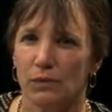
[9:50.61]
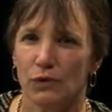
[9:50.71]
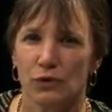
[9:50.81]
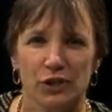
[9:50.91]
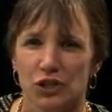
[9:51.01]

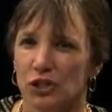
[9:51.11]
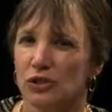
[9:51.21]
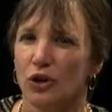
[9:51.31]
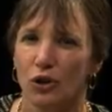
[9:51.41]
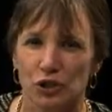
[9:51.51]
Christian
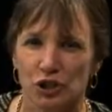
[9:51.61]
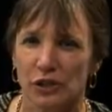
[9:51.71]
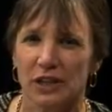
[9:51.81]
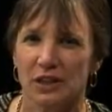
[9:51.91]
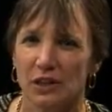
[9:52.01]
culture,
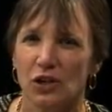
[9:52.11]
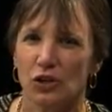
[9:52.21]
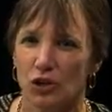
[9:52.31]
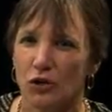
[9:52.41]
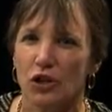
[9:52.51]
in
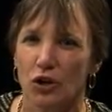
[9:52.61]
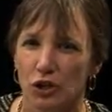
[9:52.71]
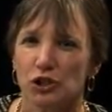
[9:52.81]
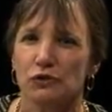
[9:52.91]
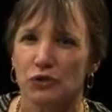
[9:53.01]
the
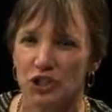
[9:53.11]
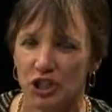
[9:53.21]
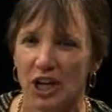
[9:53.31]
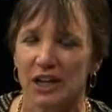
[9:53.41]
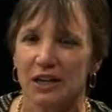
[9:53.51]
culture of
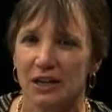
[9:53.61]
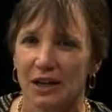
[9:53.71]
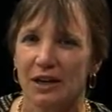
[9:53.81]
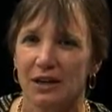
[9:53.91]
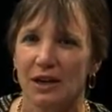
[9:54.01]
Christianity
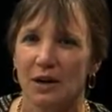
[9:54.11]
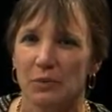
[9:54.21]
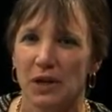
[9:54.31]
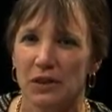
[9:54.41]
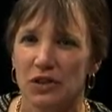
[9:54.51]
in
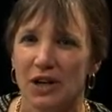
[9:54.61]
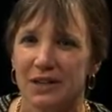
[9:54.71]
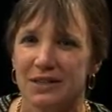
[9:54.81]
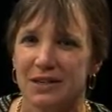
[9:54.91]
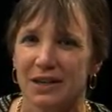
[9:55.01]
the United
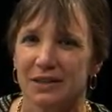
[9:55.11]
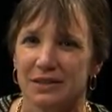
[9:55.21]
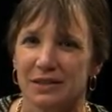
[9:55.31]
States?